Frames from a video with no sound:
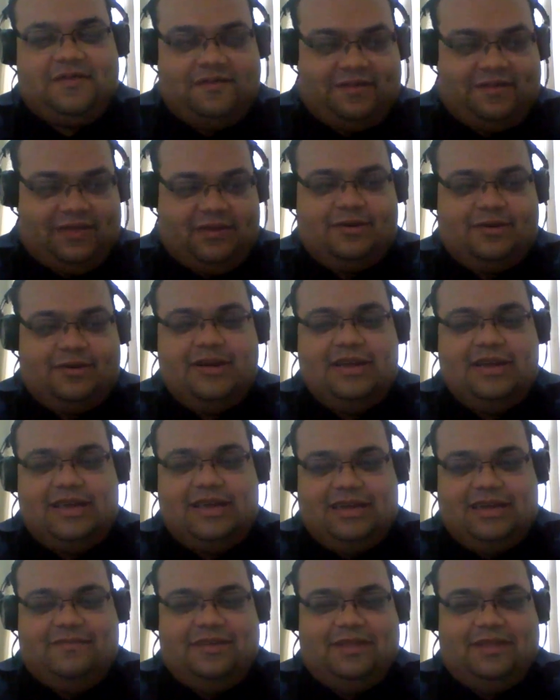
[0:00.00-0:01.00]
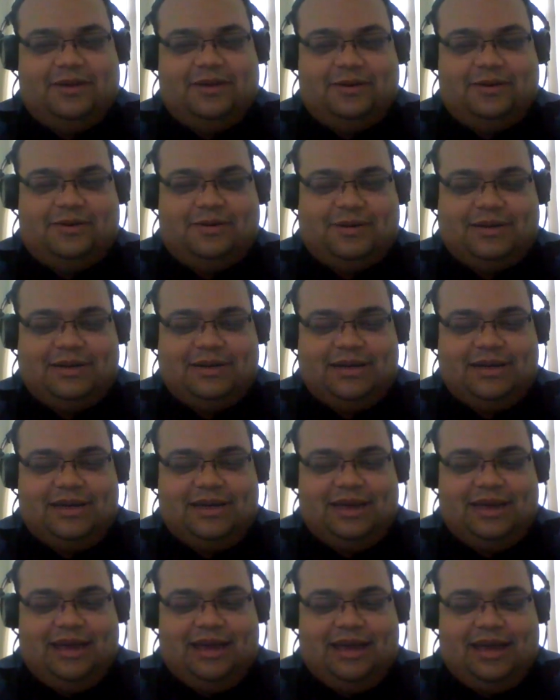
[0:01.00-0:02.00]
Even though
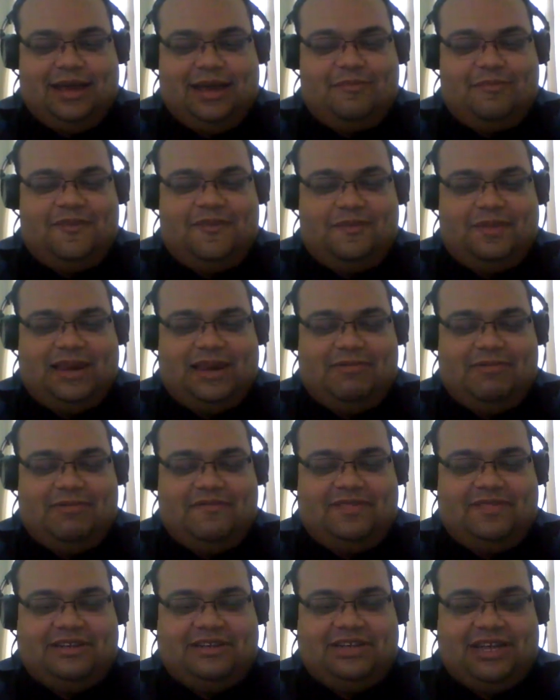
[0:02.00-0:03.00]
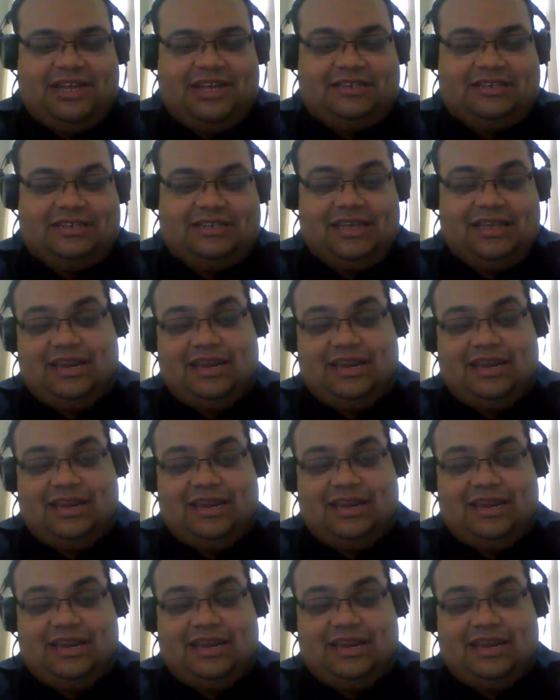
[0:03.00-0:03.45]
I'm familiar with the changes,